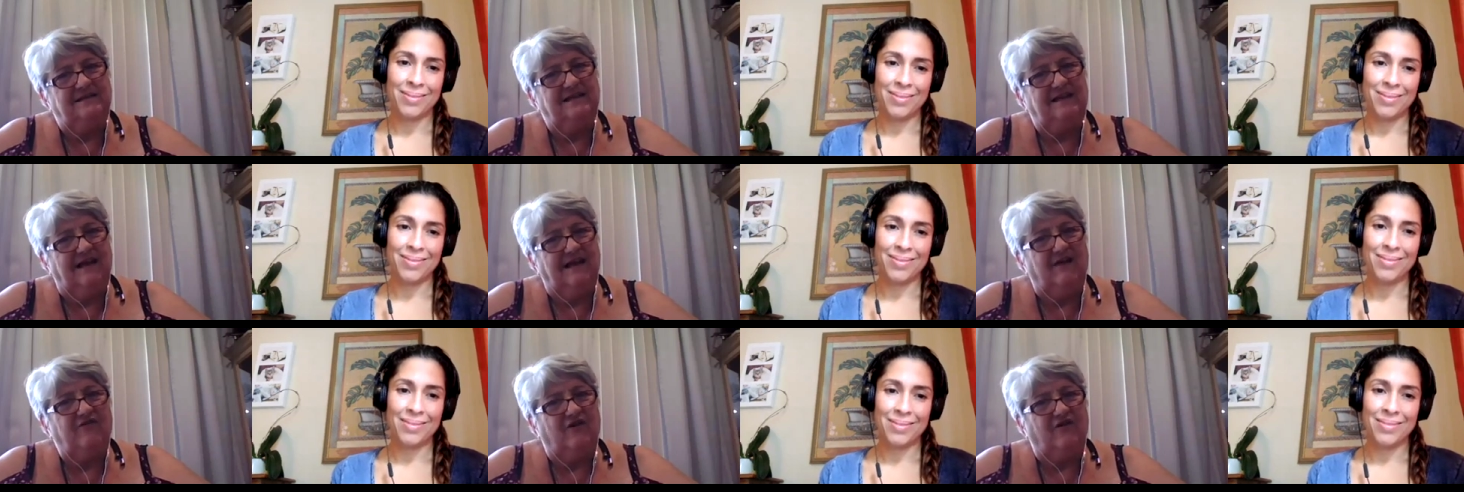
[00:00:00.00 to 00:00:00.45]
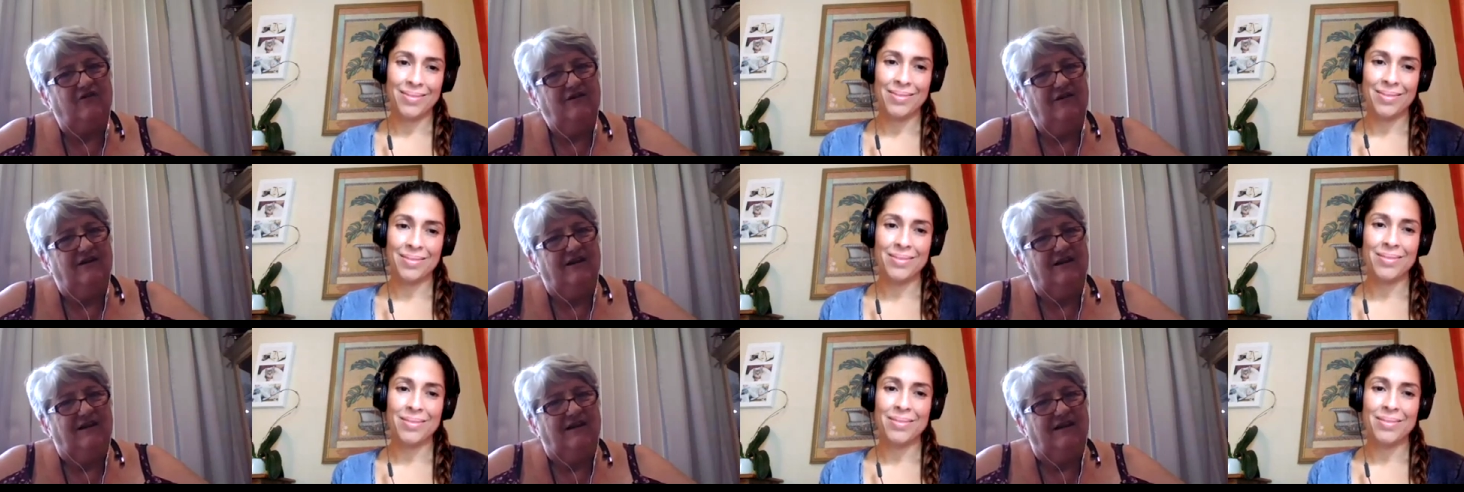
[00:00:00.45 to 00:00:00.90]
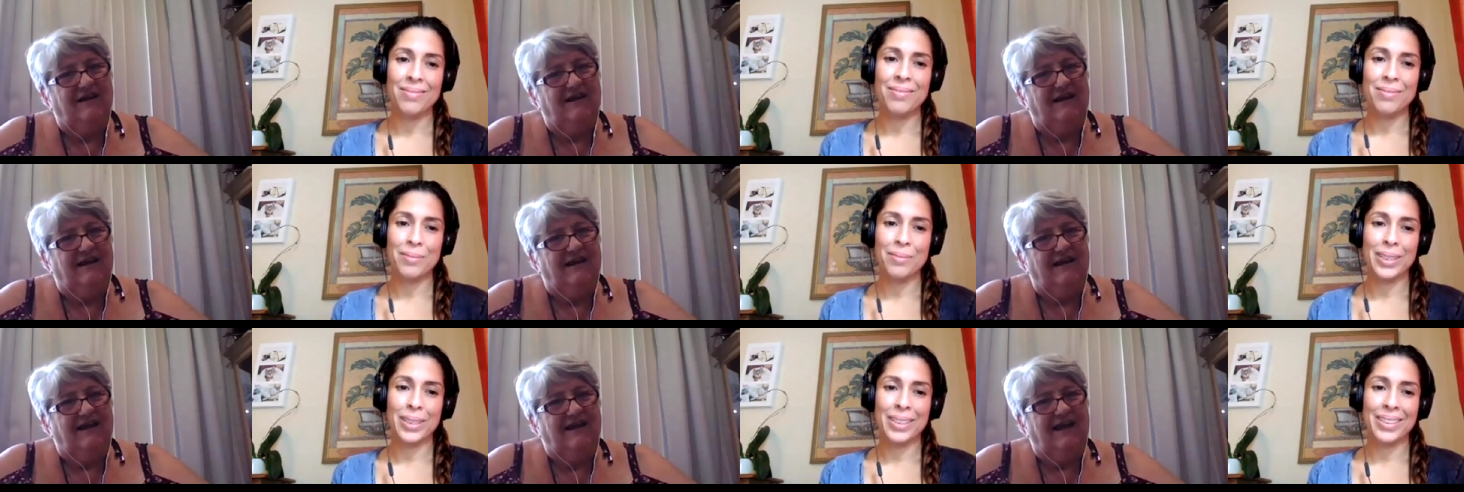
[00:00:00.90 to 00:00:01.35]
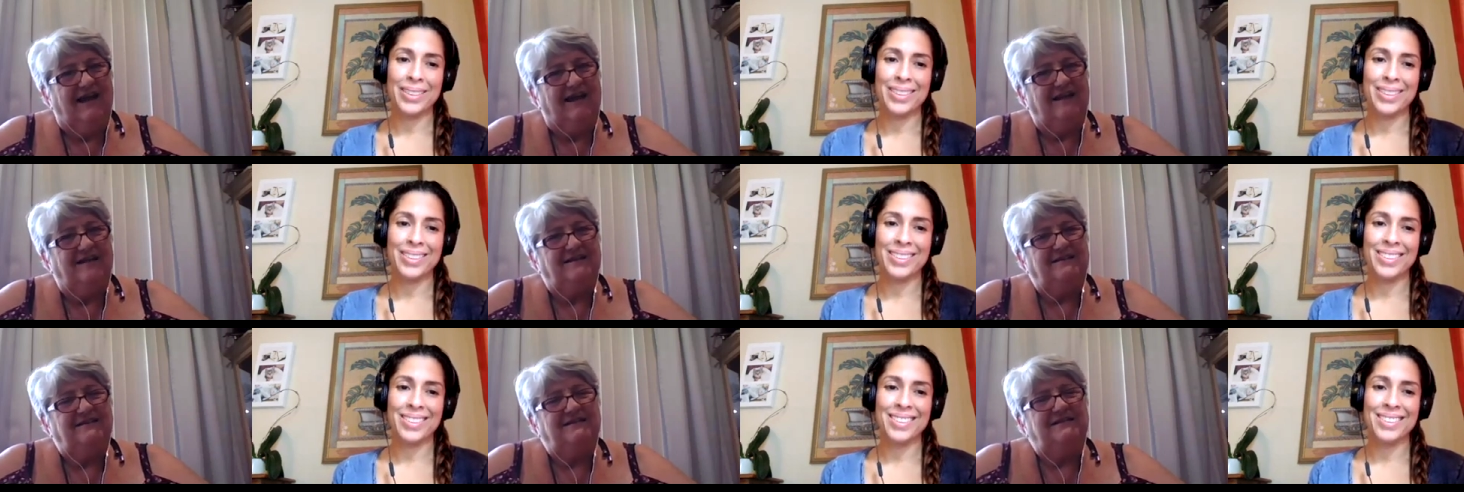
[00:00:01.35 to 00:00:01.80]
Speaker 1: together,
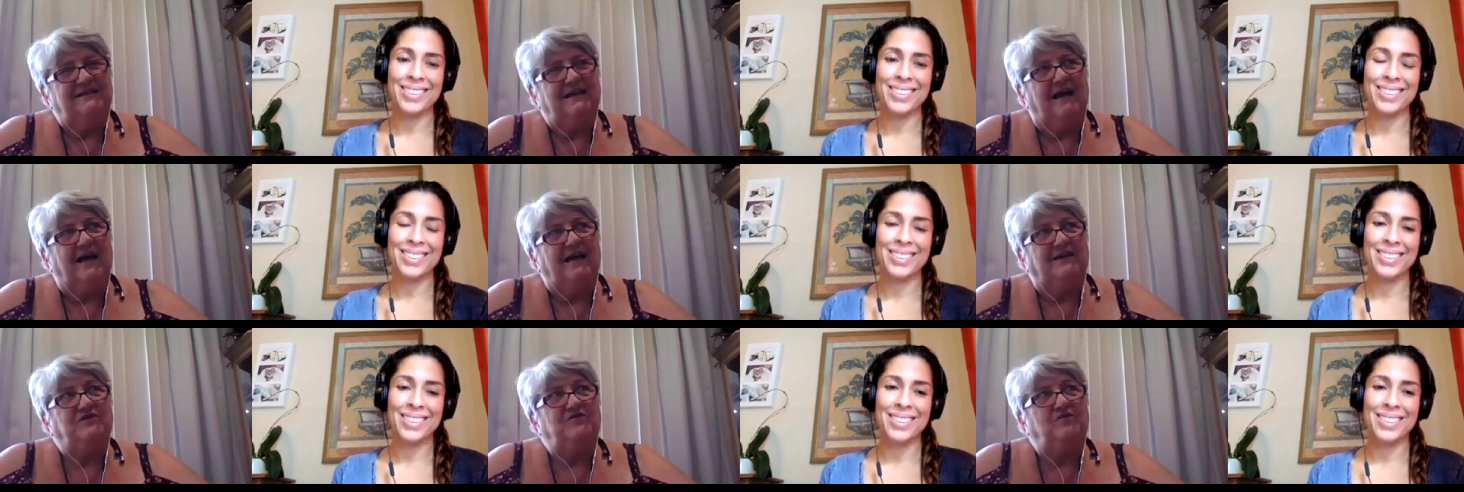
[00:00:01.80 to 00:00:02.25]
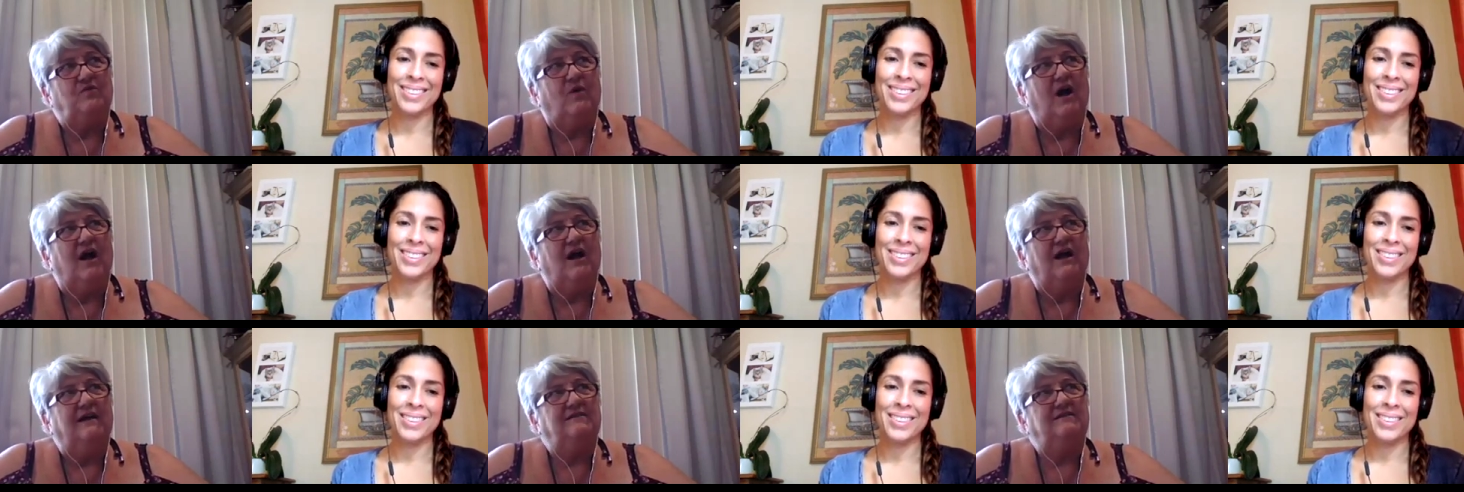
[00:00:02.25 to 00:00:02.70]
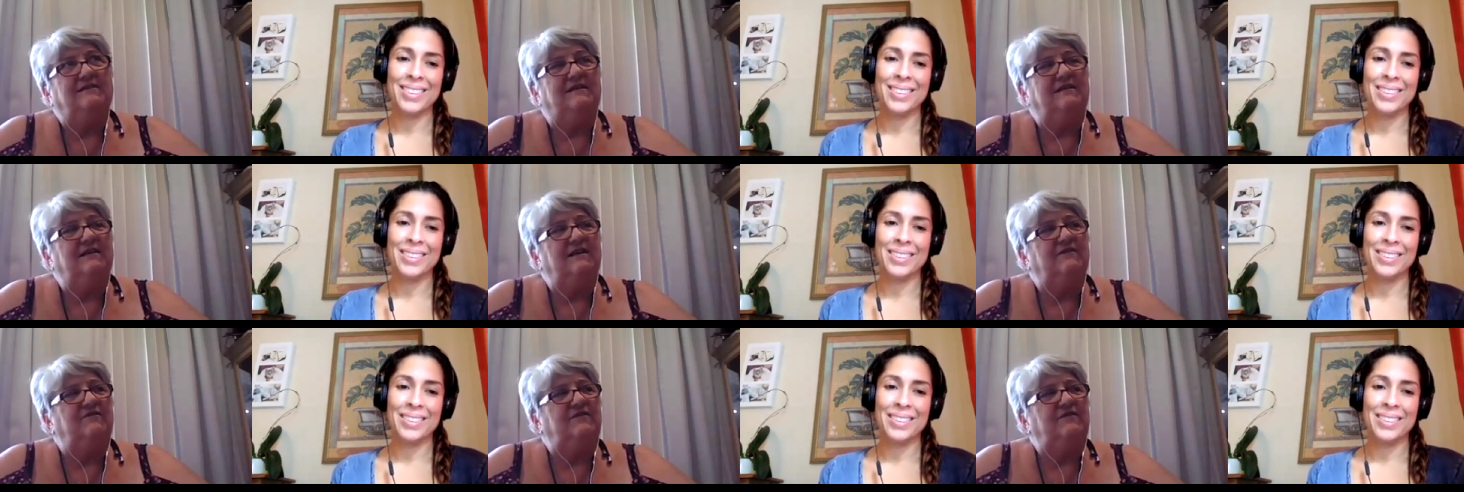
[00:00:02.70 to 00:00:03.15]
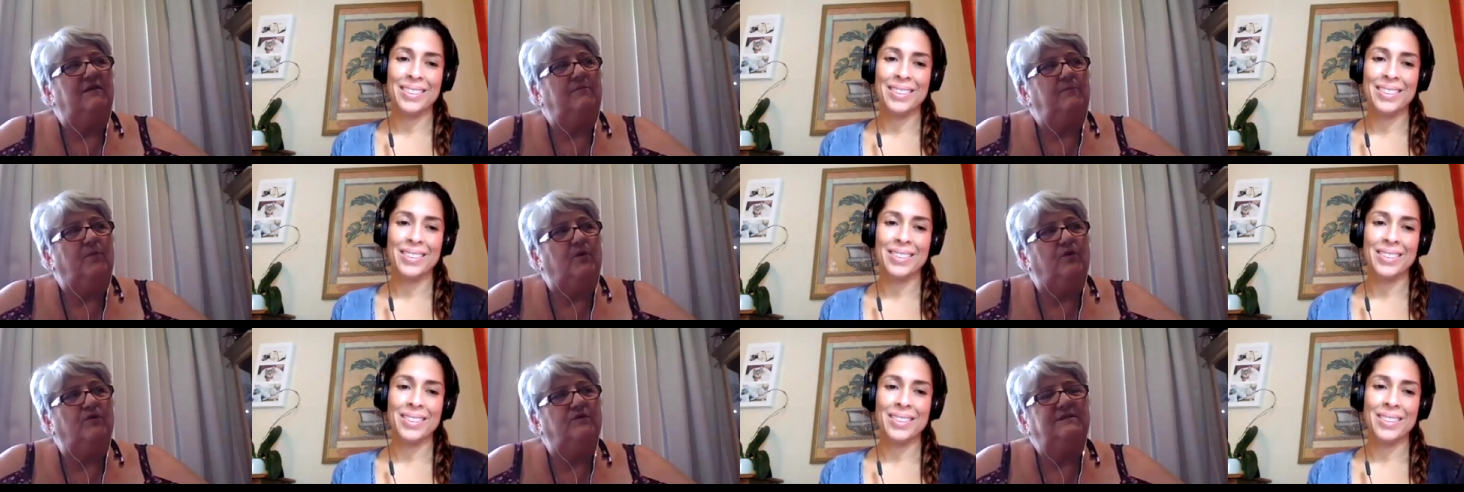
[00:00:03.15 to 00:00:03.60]
and I try to give
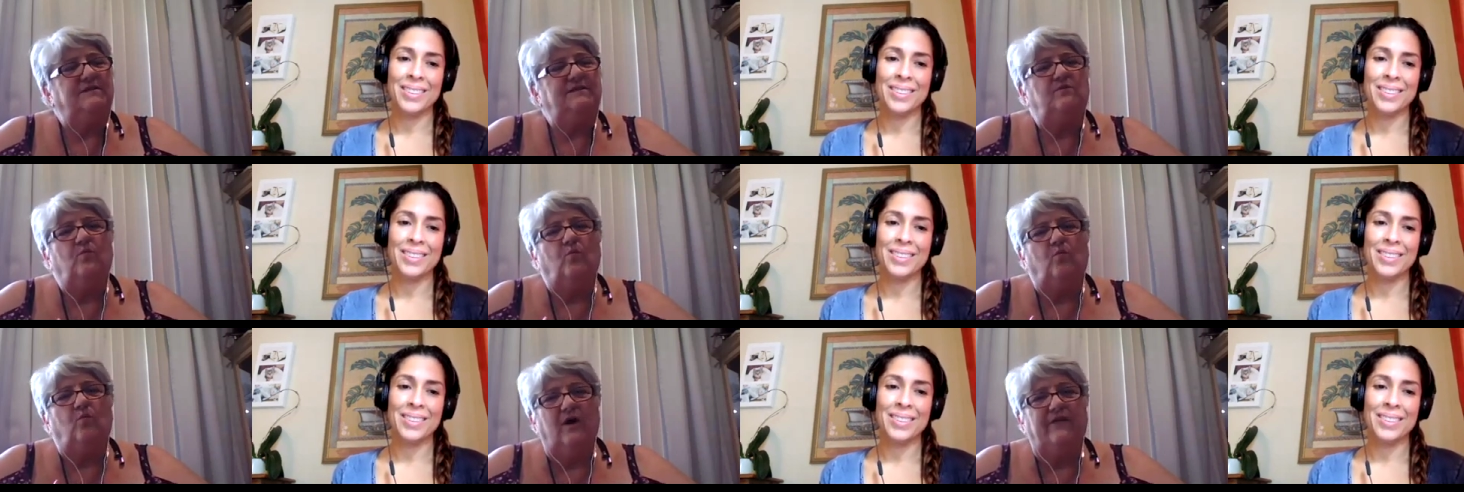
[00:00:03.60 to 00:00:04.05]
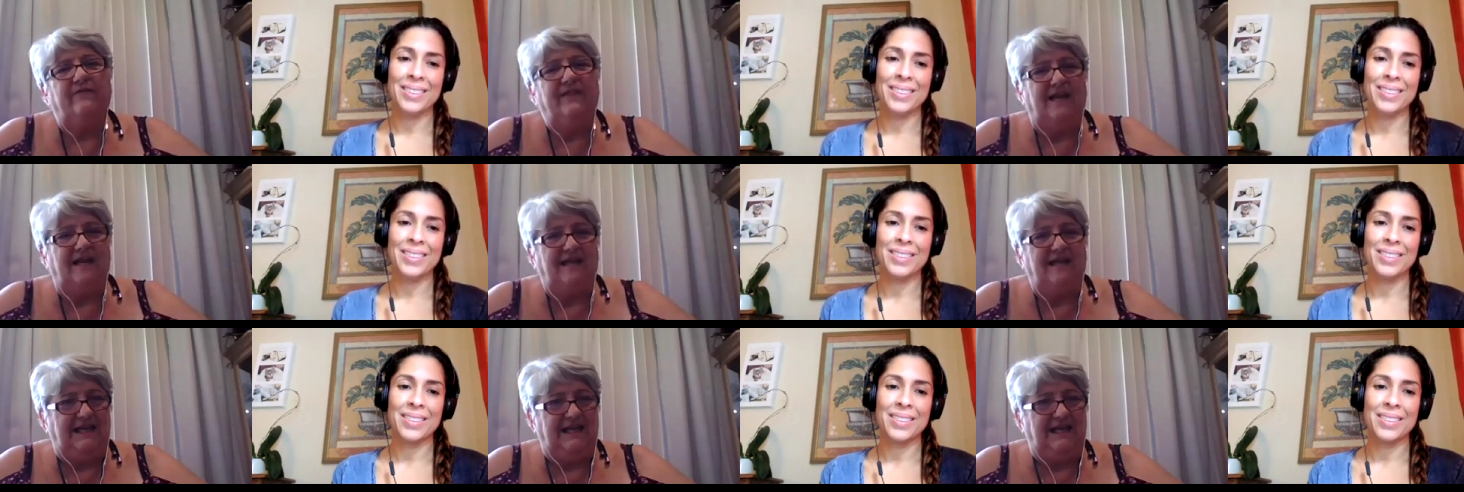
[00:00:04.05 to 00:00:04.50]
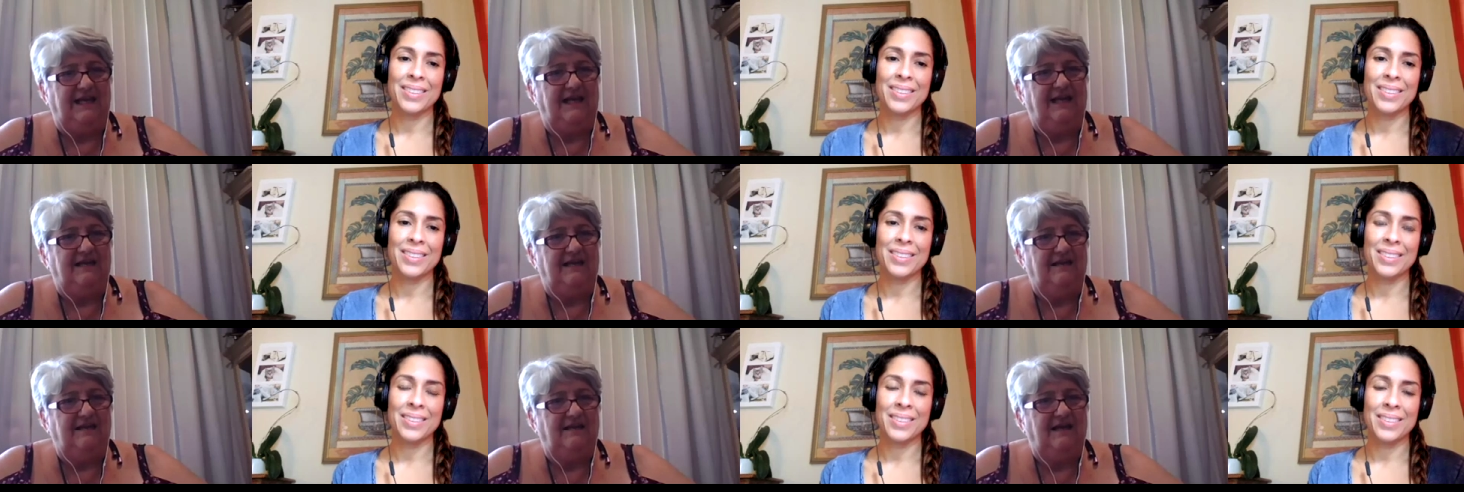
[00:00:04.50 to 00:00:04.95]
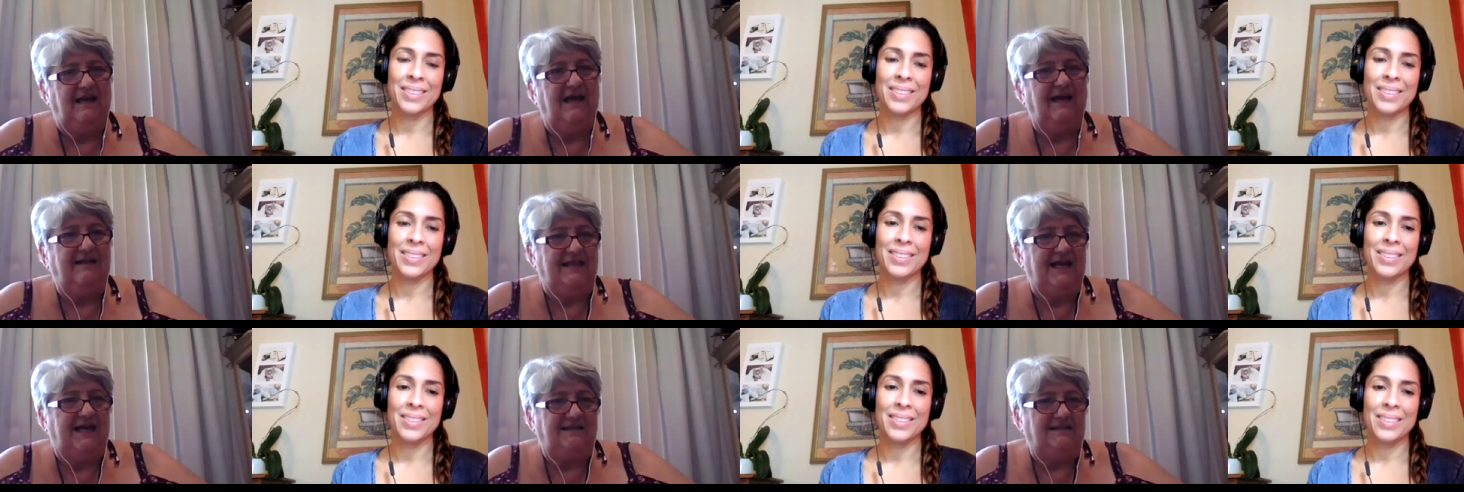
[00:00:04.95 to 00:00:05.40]
that person what they need
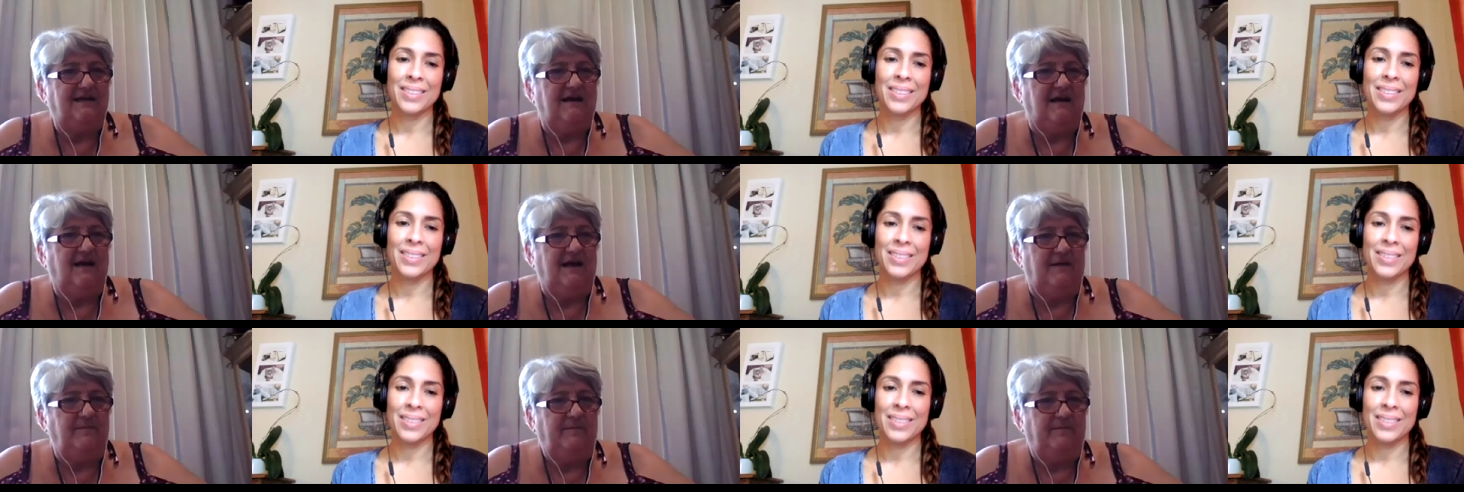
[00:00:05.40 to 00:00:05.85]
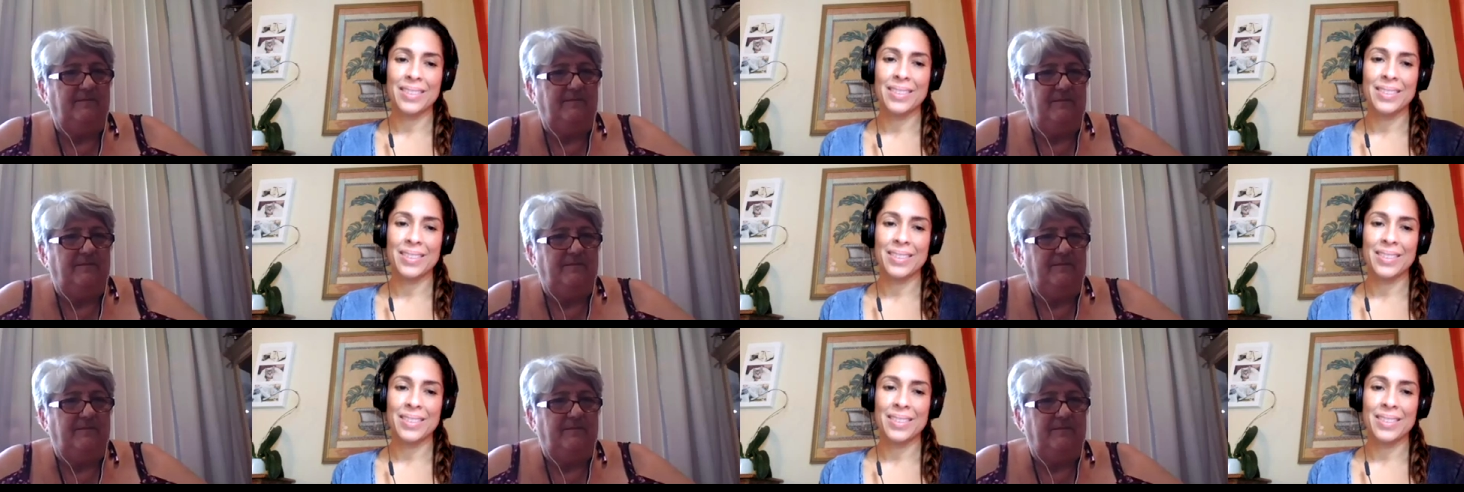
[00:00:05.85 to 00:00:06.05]
at that time.